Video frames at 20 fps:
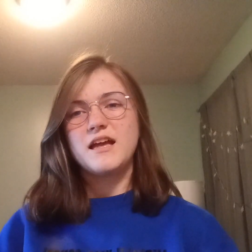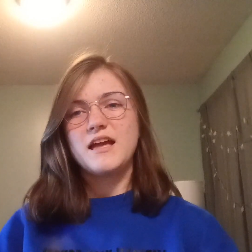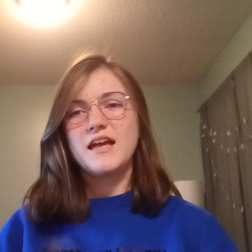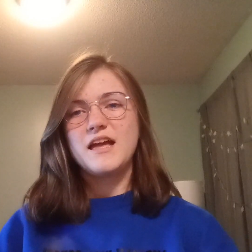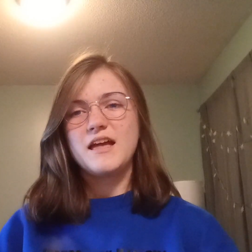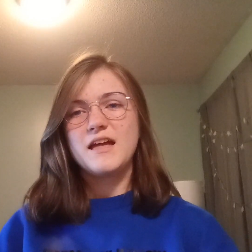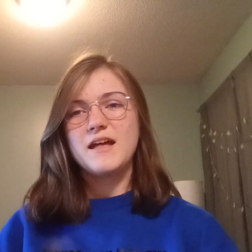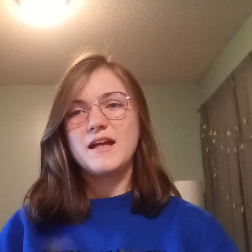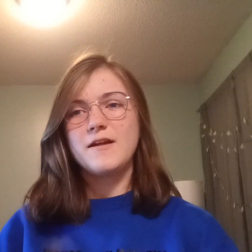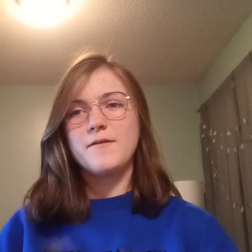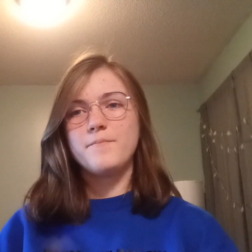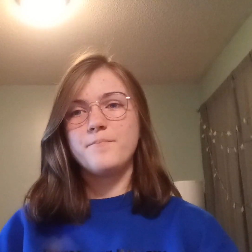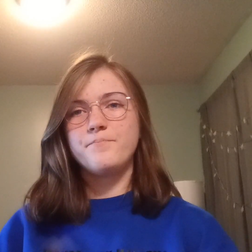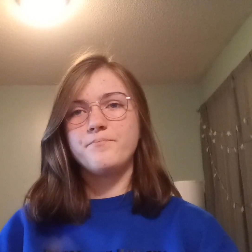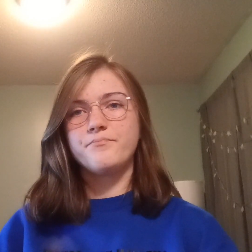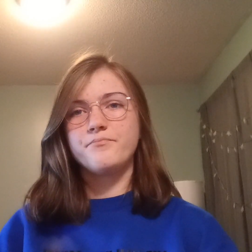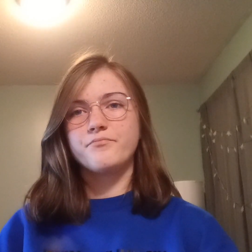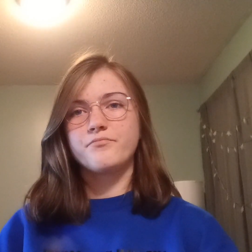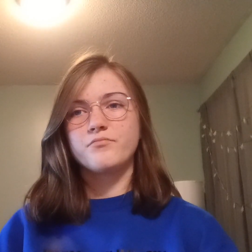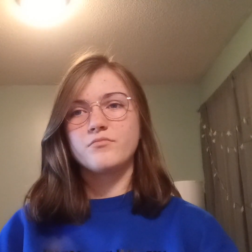And
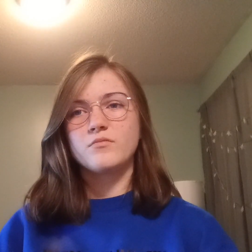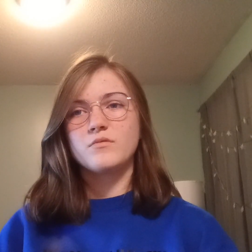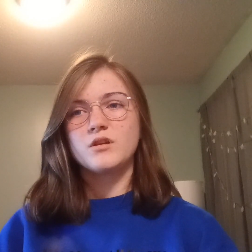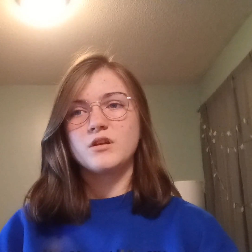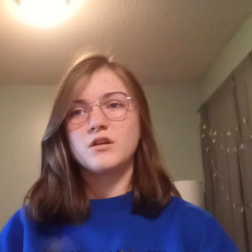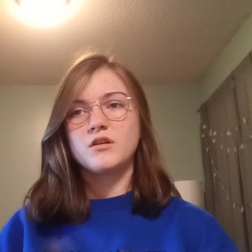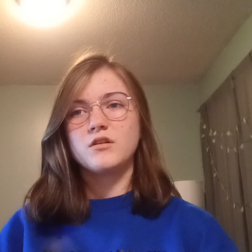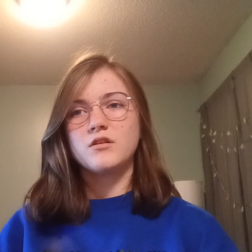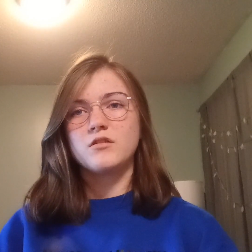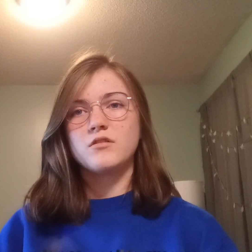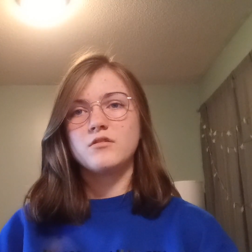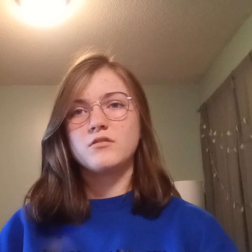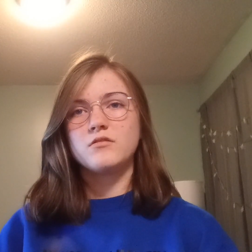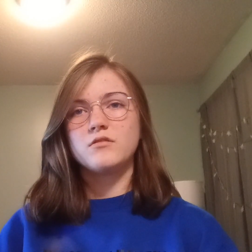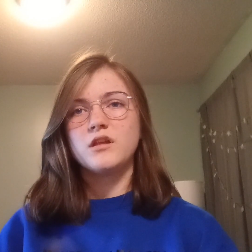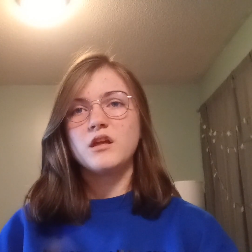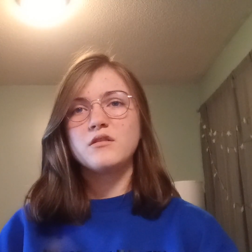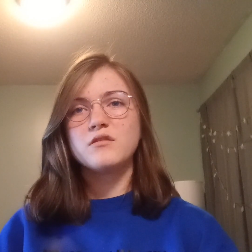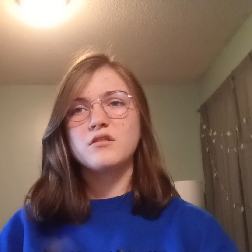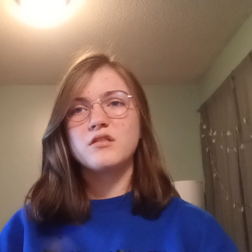
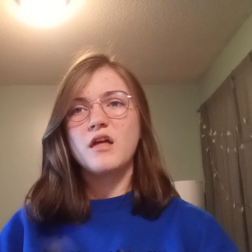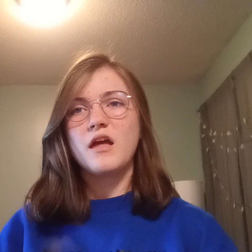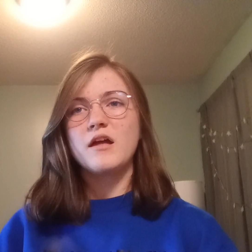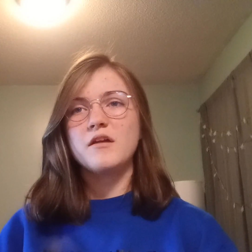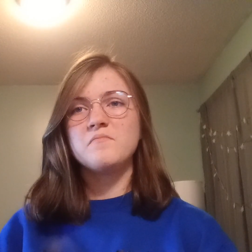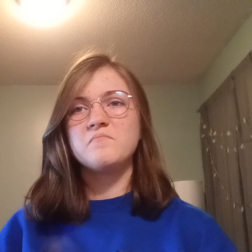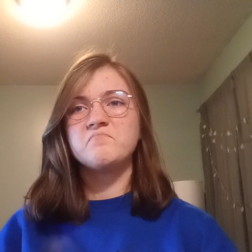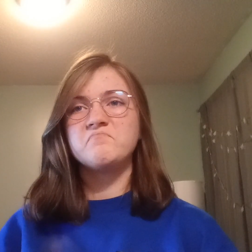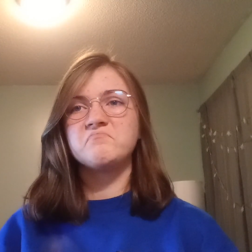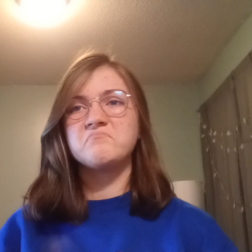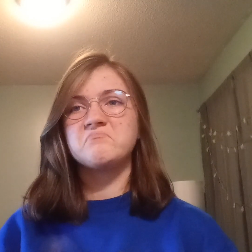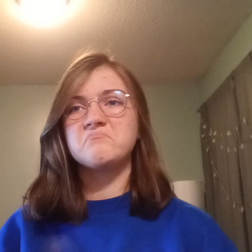let's say